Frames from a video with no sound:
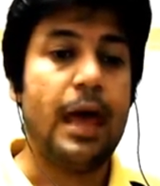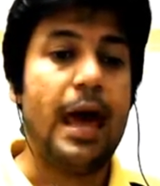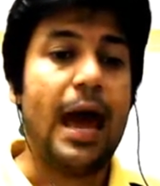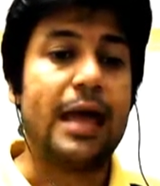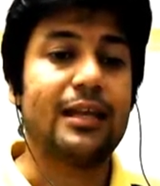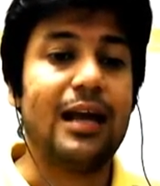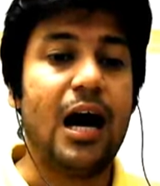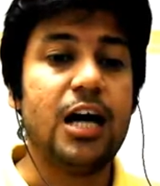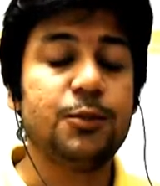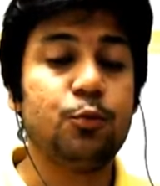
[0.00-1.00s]
and the
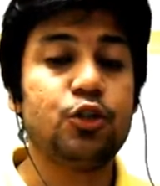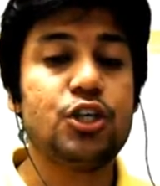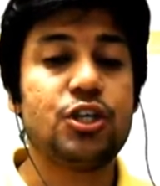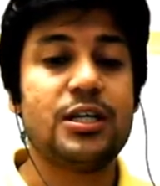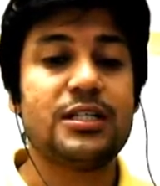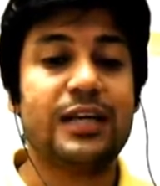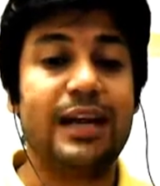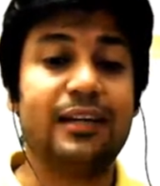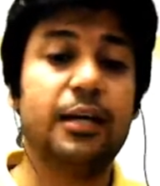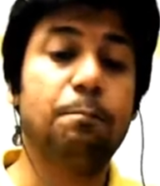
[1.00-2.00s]
last position is
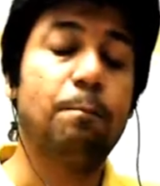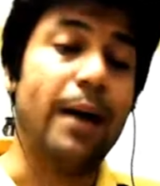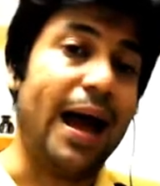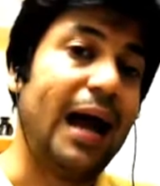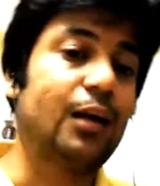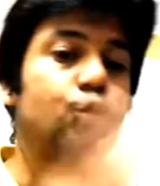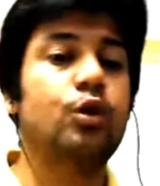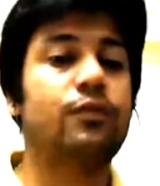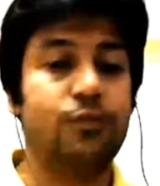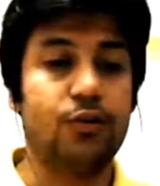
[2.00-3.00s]
connected back to the
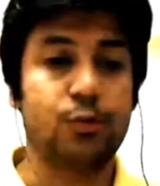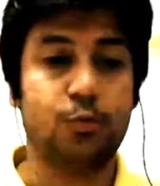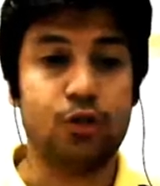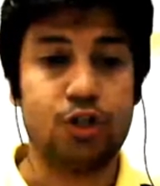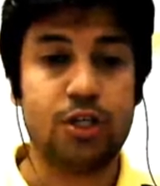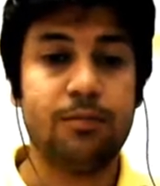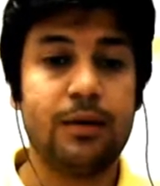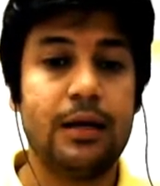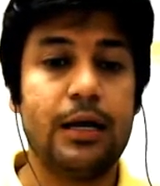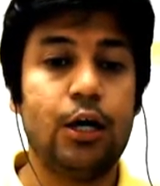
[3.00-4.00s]
first position
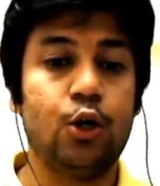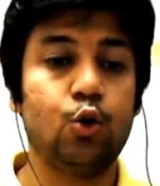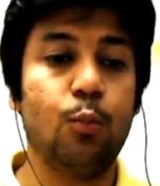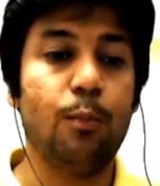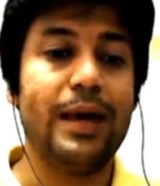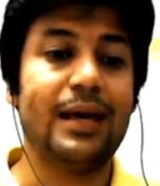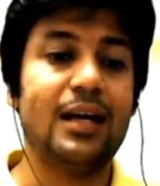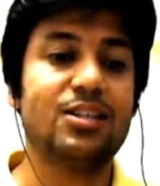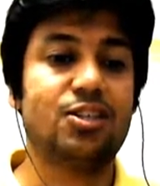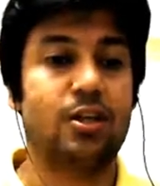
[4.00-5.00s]
to make a
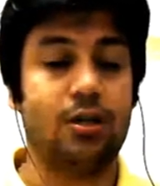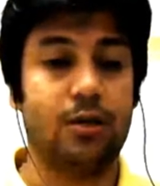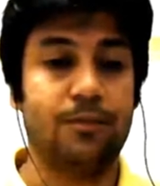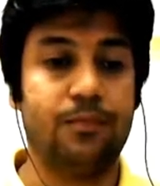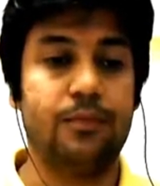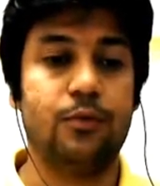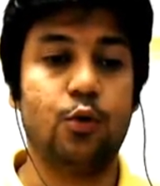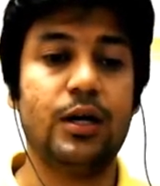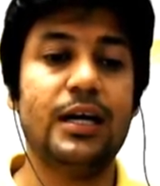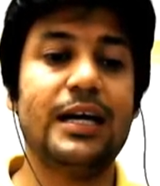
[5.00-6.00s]
circle. Okay,
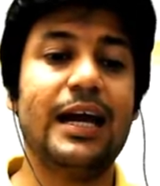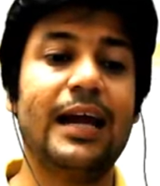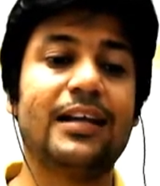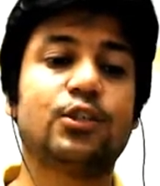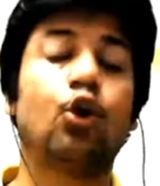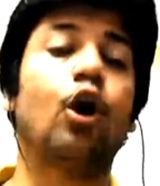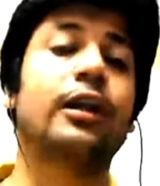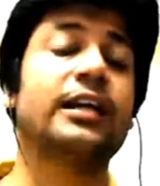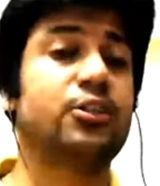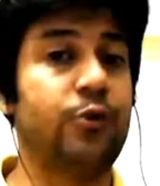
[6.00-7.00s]
it is called
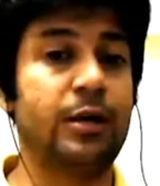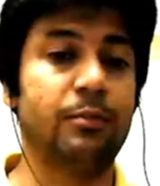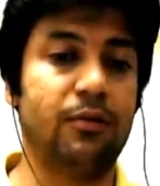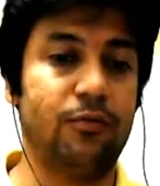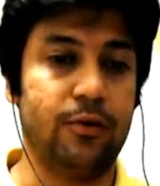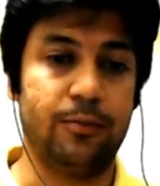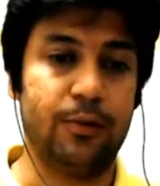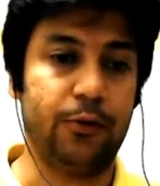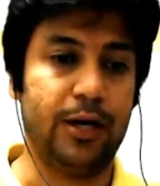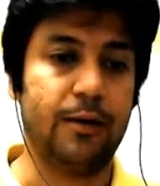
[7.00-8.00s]
as ring buffer.
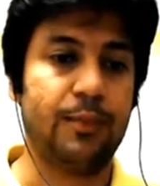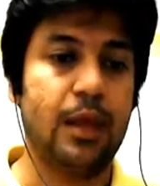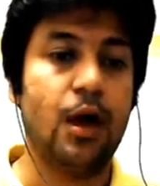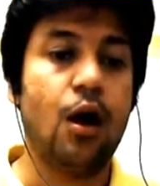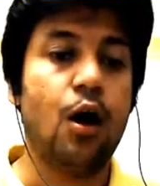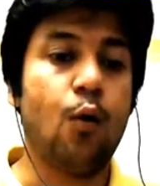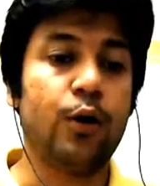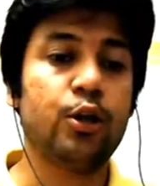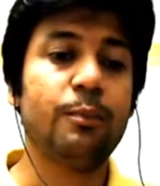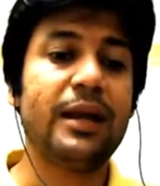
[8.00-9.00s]
Great. One of the
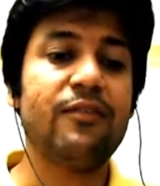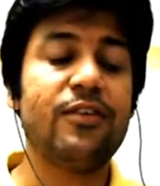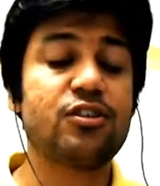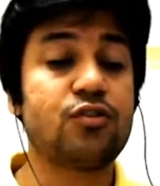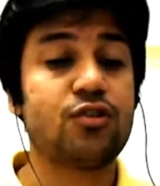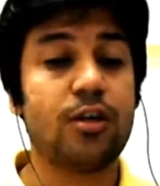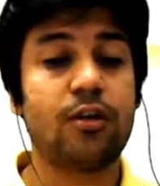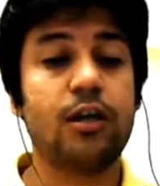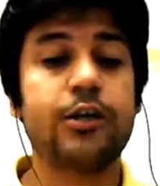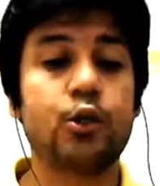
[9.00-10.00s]
benefits of circular
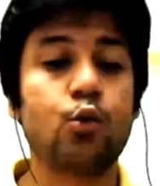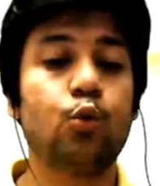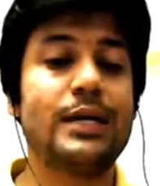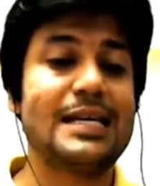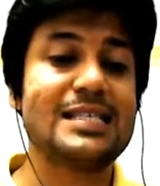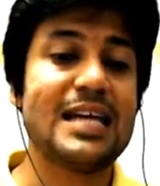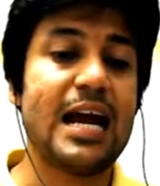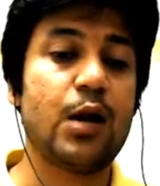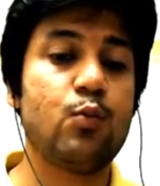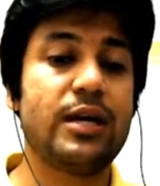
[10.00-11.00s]
queue is that
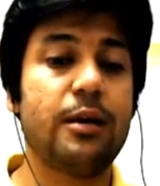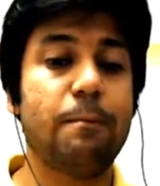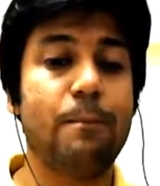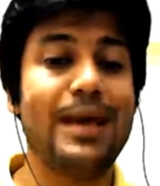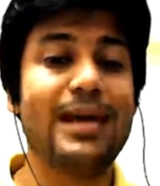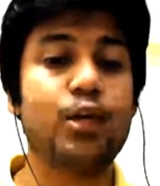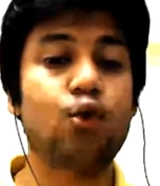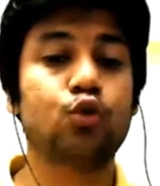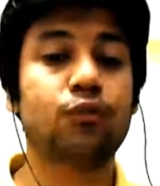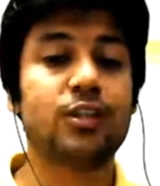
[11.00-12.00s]
we can make use of
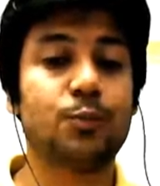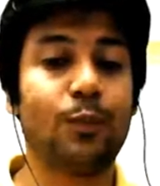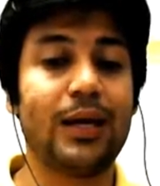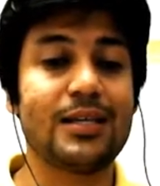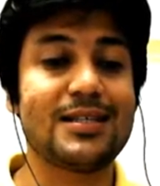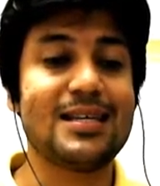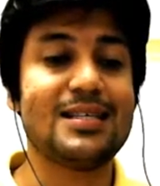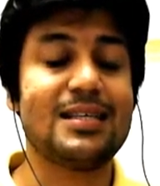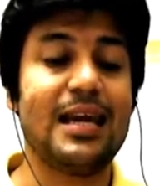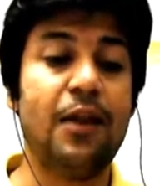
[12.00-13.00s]
the spaces
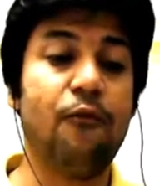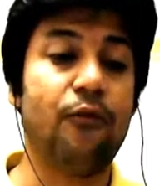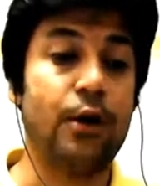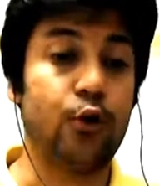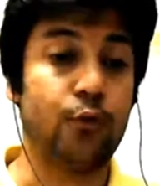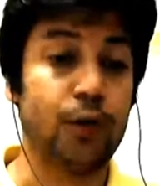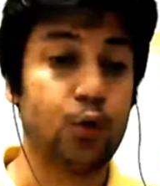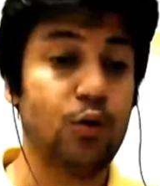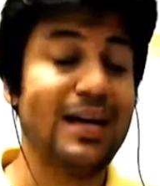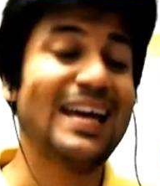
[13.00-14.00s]
in front of the queue,
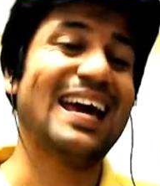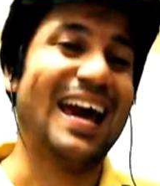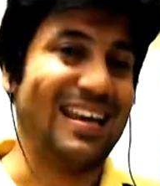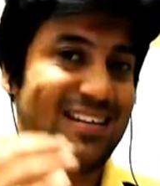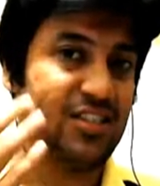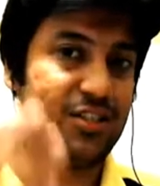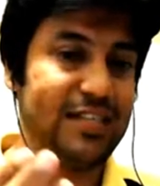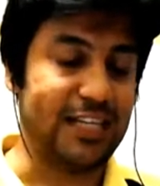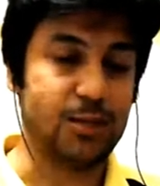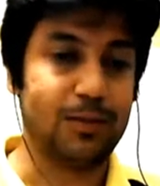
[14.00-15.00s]
as I just
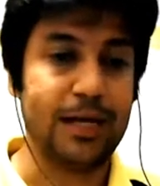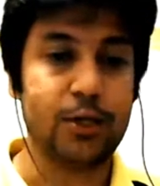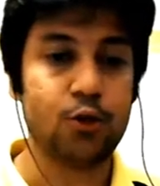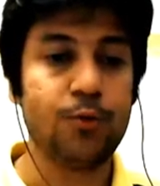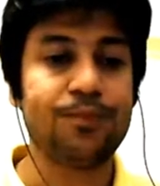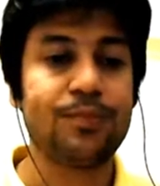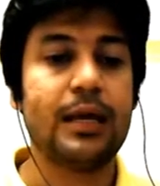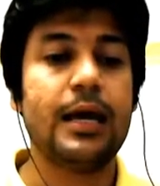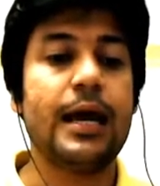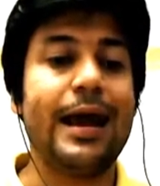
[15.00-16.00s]
explained to you.
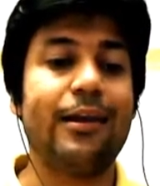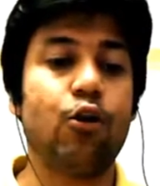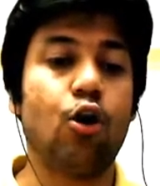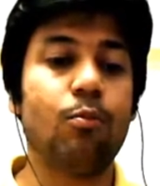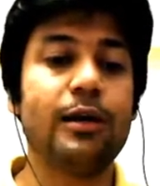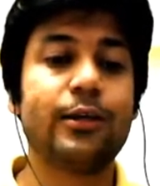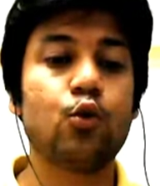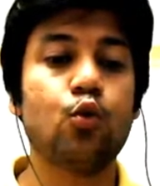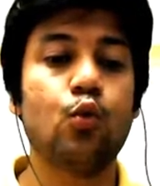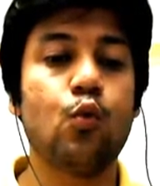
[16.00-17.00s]
In a normal queue,
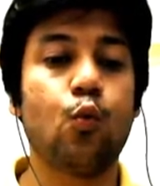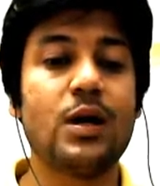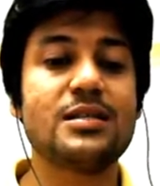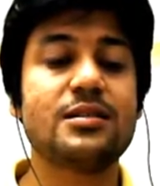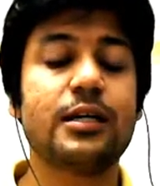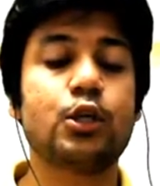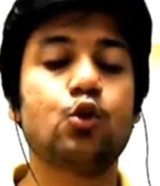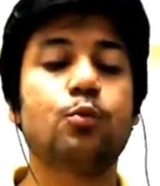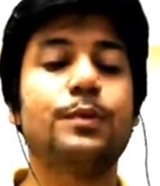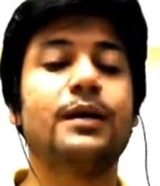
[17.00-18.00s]
once the queue
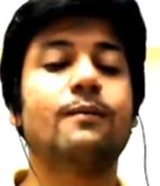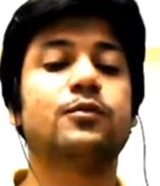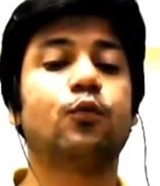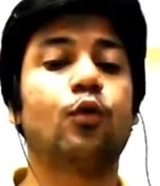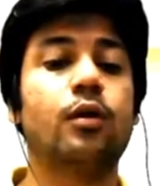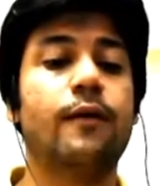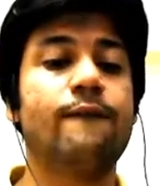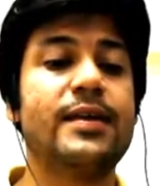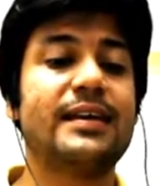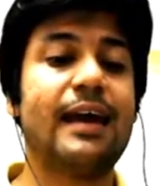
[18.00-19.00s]
becomes full, we
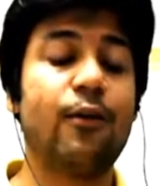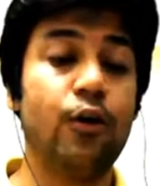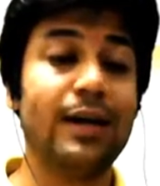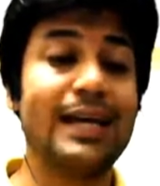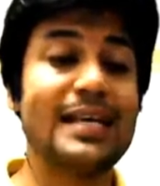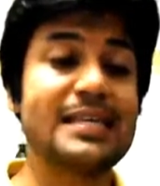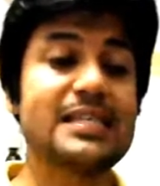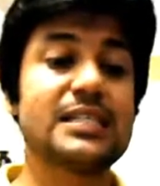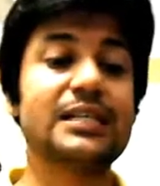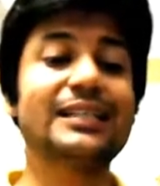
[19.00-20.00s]
cannot
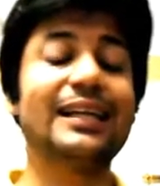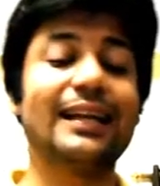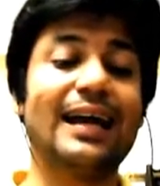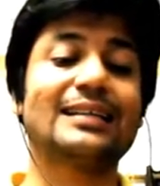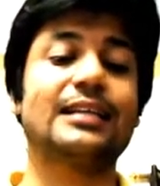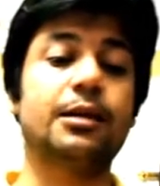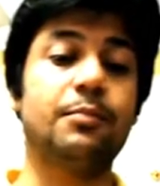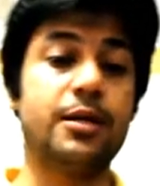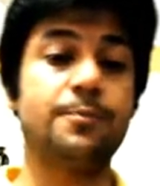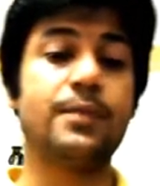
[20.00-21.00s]
insert the next element
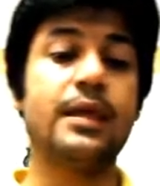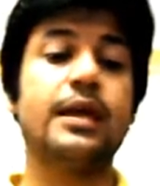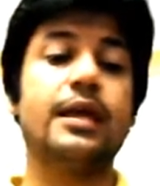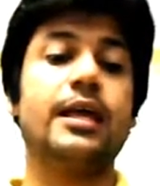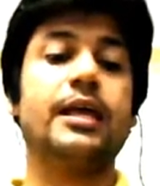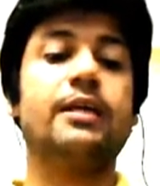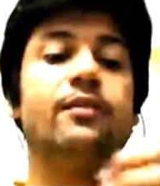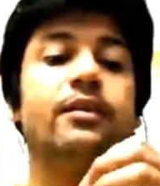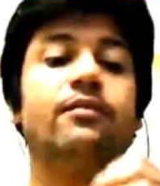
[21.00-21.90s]
even if